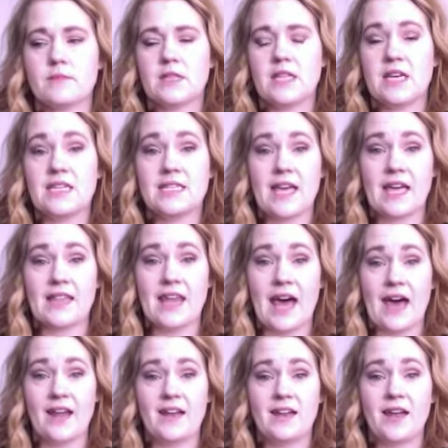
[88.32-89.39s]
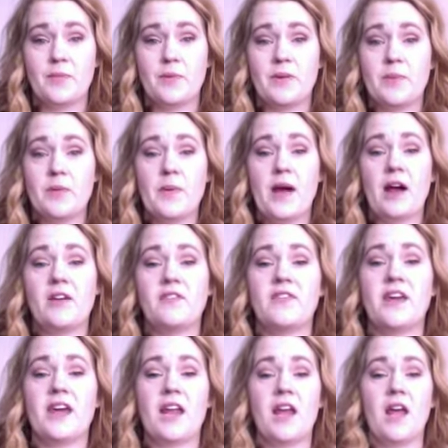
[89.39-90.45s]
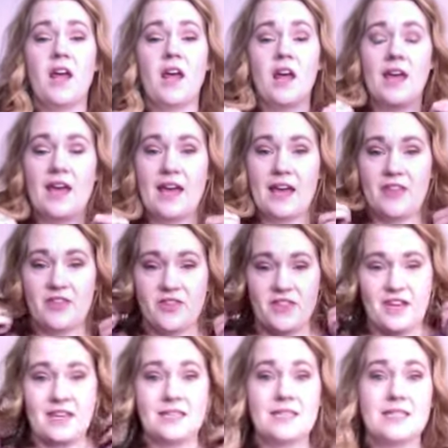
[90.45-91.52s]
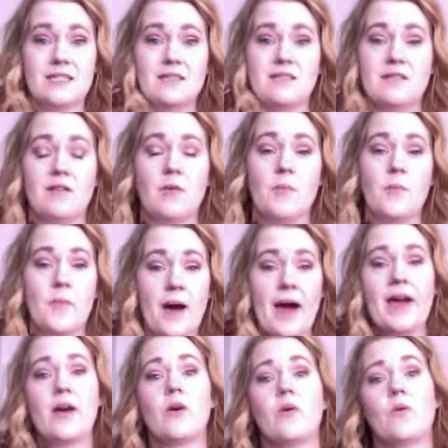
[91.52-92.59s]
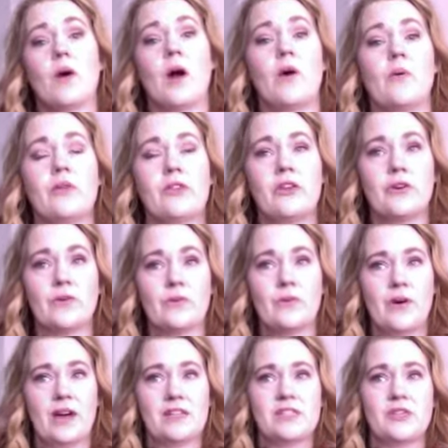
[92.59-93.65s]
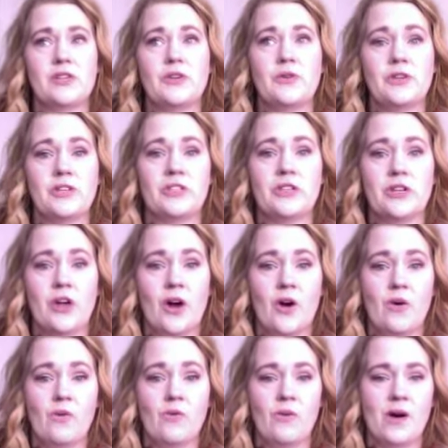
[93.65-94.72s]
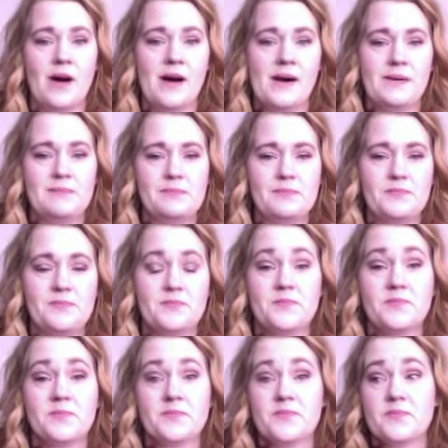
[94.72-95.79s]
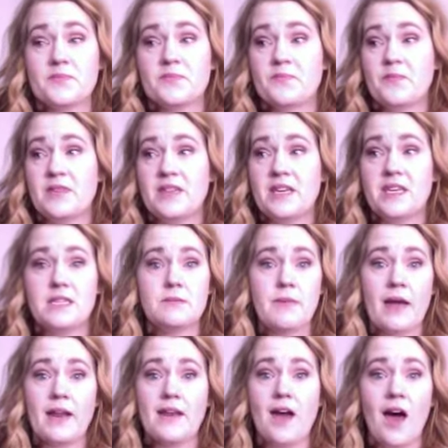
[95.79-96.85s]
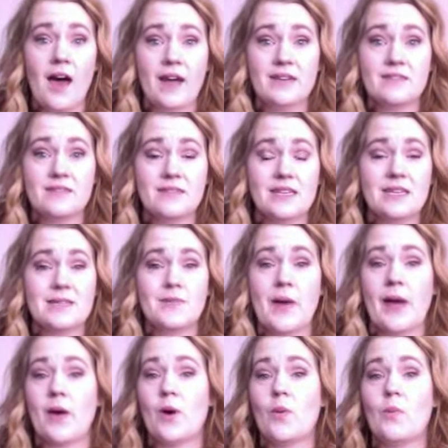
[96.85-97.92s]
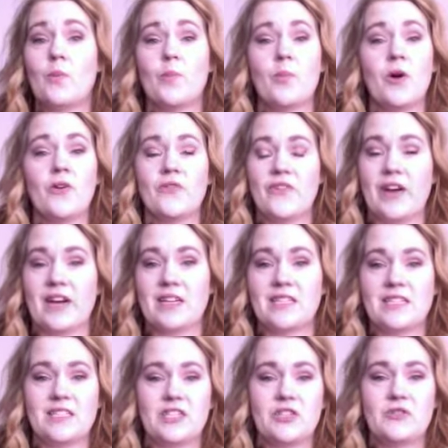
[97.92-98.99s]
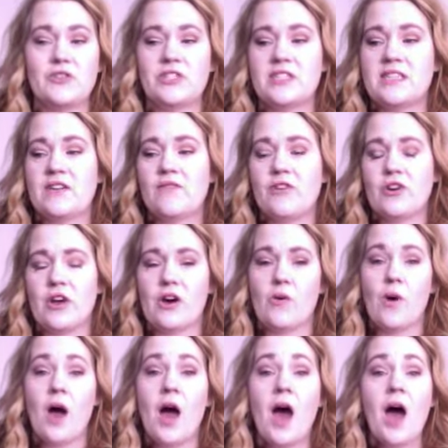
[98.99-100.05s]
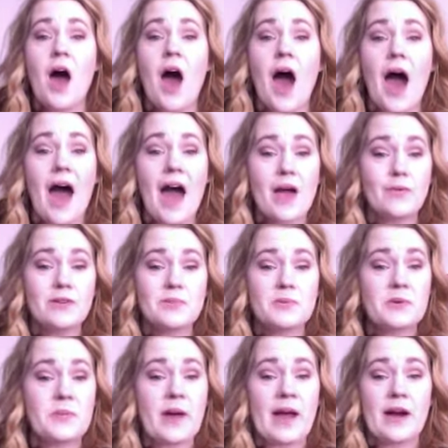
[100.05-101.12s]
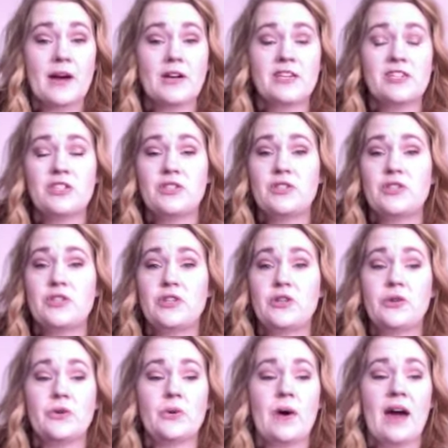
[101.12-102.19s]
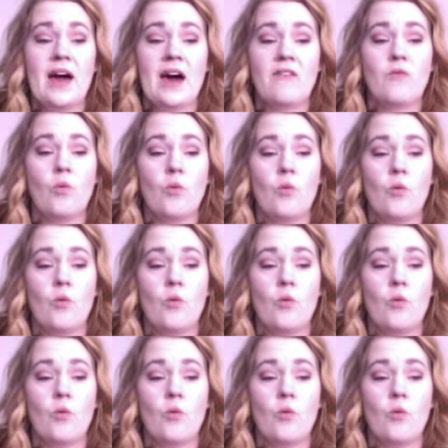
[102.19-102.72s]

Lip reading: things like that, and be prepared that things might go wrong with you, and so you need to know. But things might not. Things might go perfect. You just never know. I was prepared to have